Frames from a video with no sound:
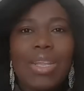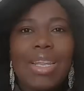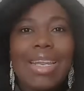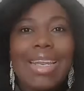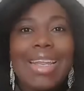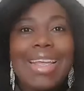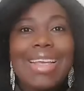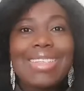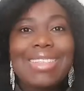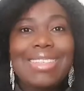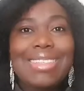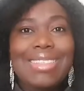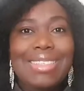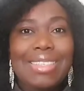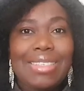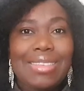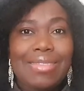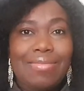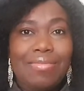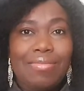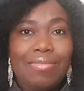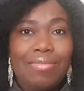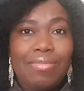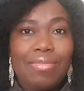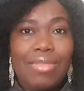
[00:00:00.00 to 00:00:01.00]
let's
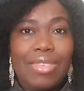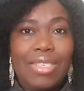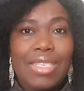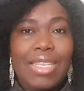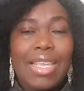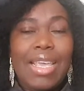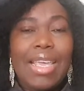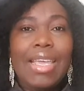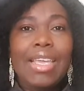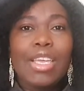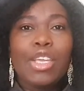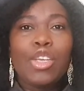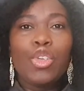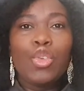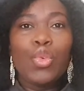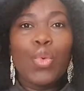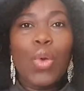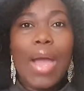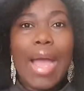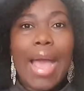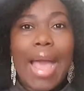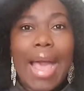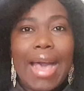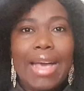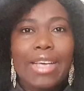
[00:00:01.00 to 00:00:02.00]
say you
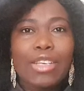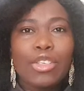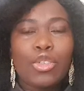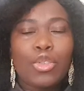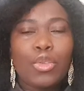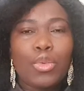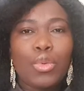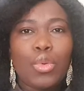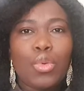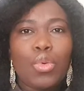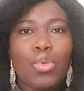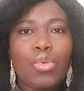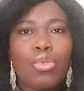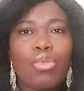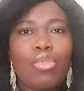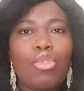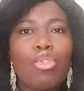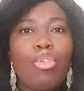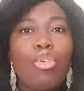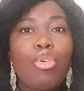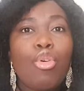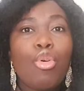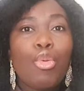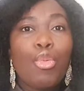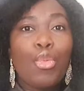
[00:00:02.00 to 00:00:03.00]
are asked to cook
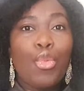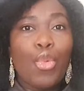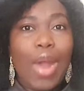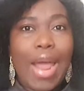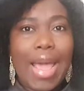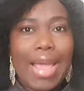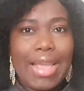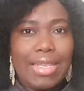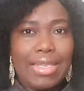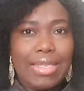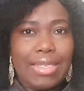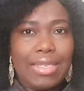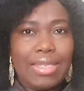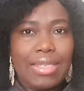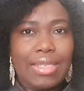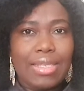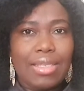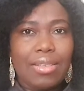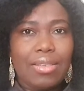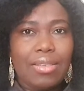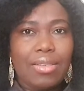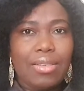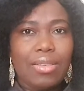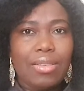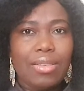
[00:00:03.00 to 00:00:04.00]
rice.
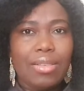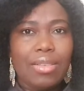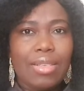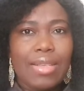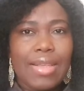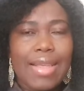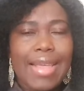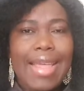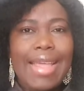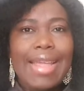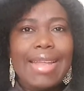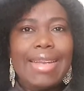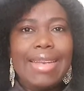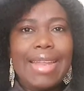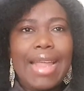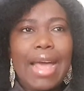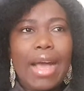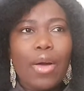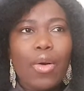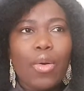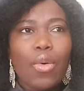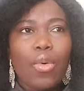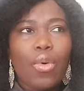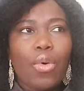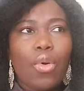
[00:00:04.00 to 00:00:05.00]

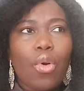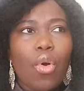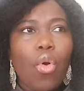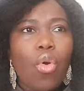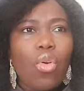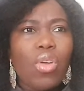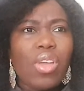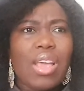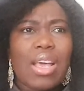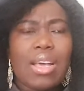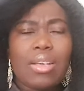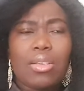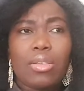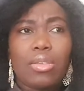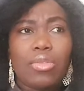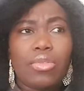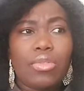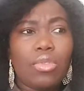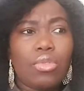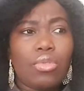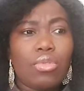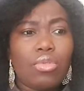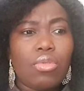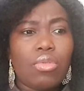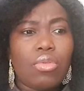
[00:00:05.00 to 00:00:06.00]
Now, you asked us
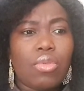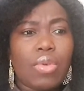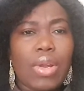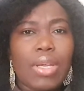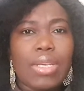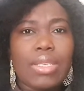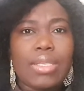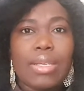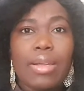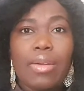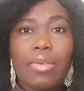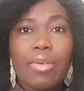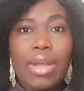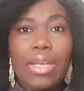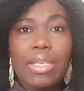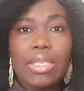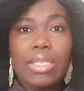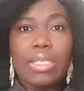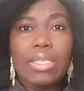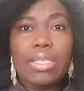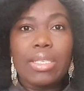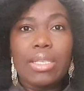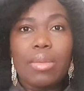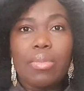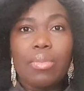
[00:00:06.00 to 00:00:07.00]
to cook rice.
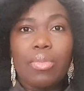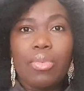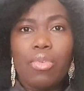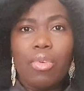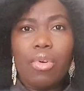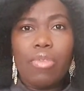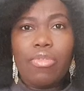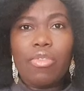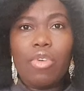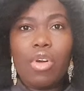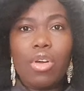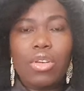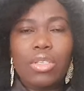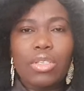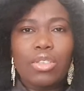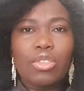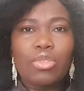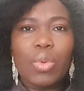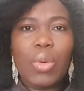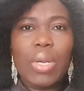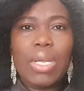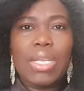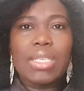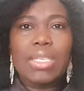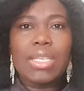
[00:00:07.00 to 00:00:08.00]
Rice is simple, of course
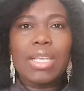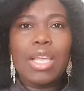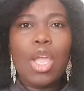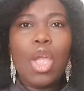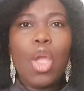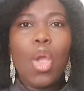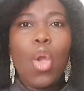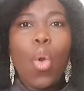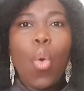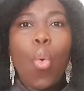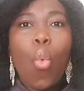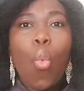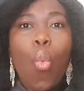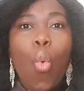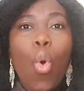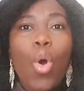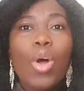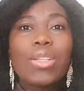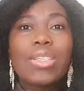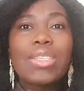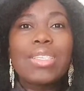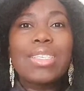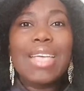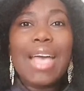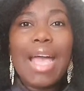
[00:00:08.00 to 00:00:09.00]
it's rice.
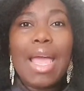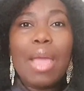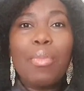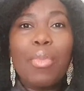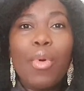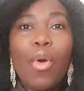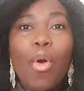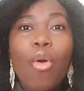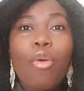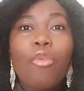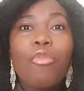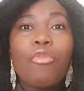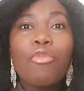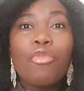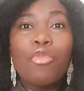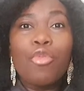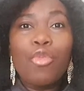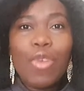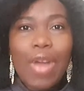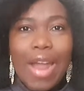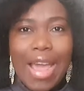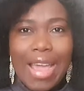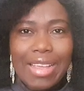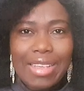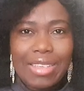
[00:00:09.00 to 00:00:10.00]
What type of
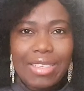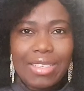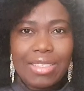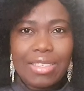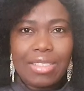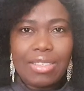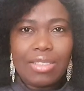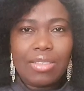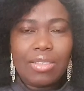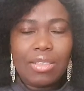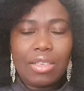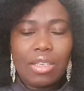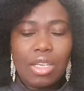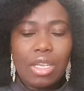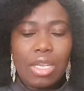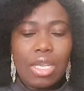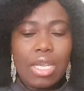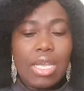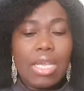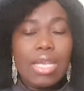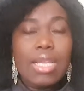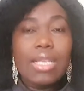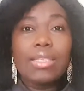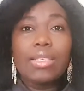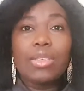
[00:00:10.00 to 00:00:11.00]
rice?
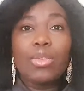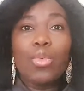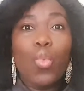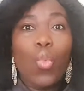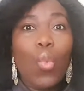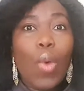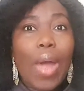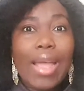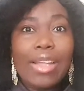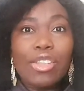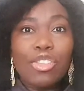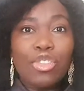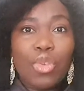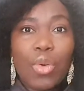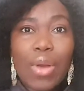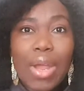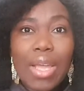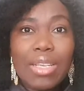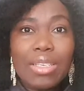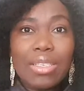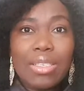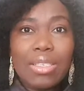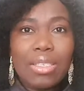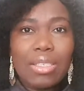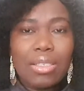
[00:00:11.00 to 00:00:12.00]
Is it white
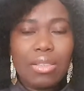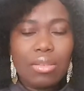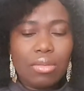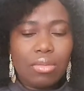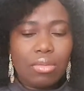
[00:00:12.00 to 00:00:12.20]
rice?